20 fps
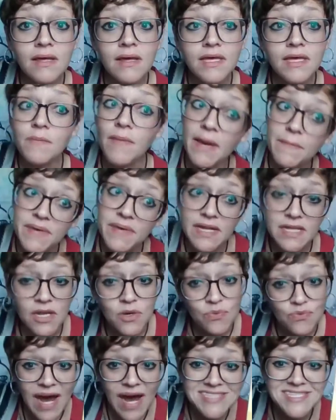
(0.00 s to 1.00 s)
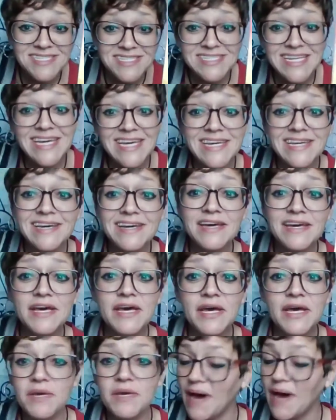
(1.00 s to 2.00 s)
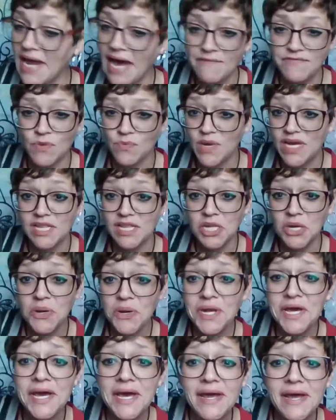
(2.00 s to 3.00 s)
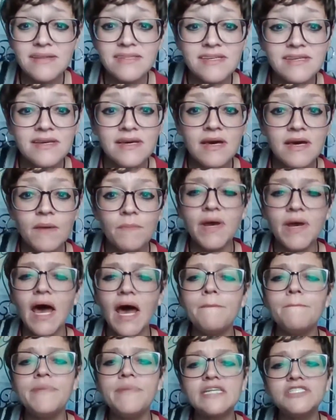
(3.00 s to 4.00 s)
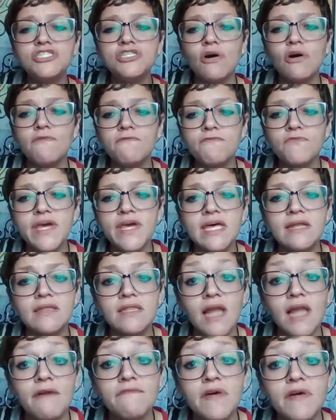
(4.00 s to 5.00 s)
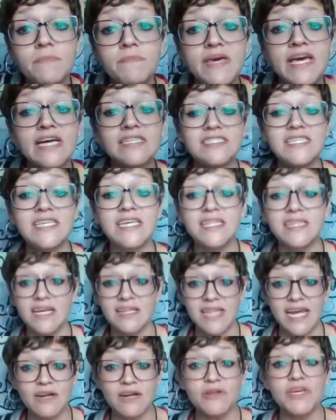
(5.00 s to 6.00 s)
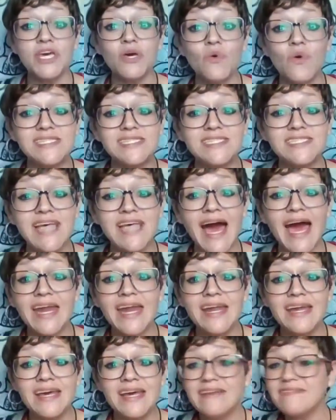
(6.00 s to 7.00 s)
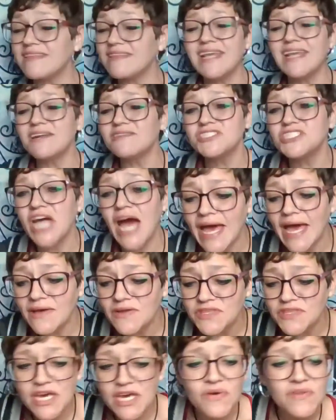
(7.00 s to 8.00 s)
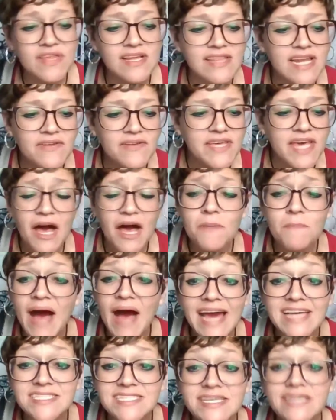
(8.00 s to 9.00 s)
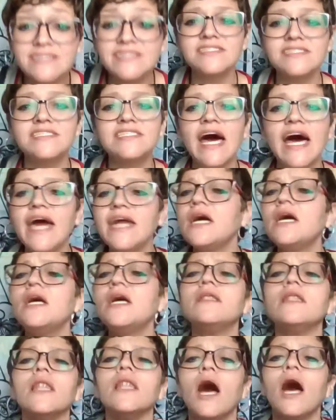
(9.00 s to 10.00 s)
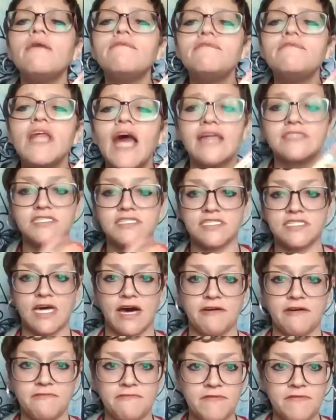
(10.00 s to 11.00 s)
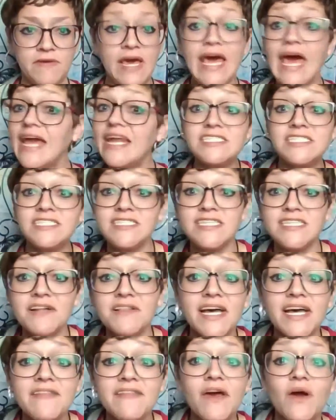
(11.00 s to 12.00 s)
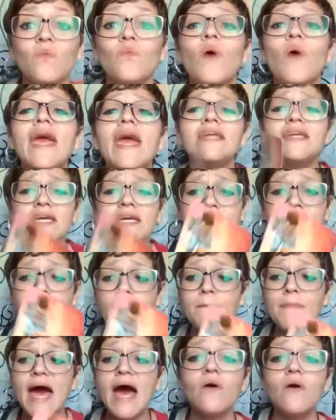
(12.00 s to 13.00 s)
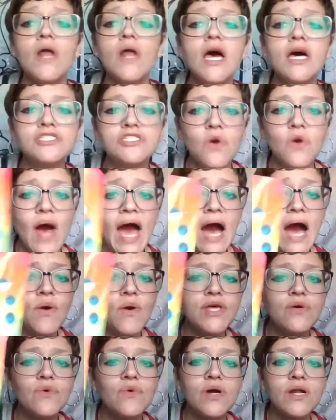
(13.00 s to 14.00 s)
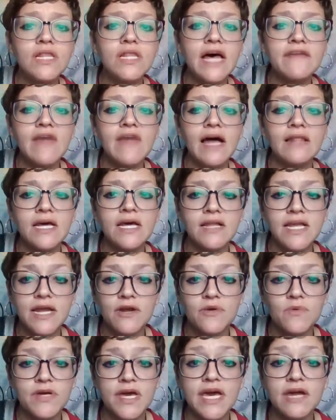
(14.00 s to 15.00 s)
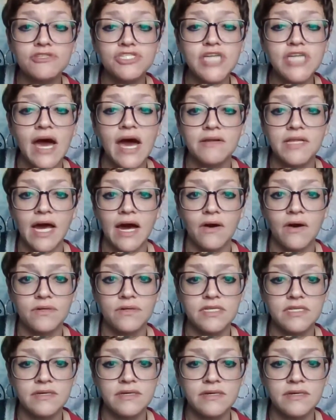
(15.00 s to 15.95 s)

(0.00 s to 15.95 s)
You might be a little rusty. You might have to relearn it. But I bet you'll freaking love it because the little you inside, the little child you, the little young Pisces inside, loved that stuff. And is still in there waiting to come out. So how are you going to let that little inner child out?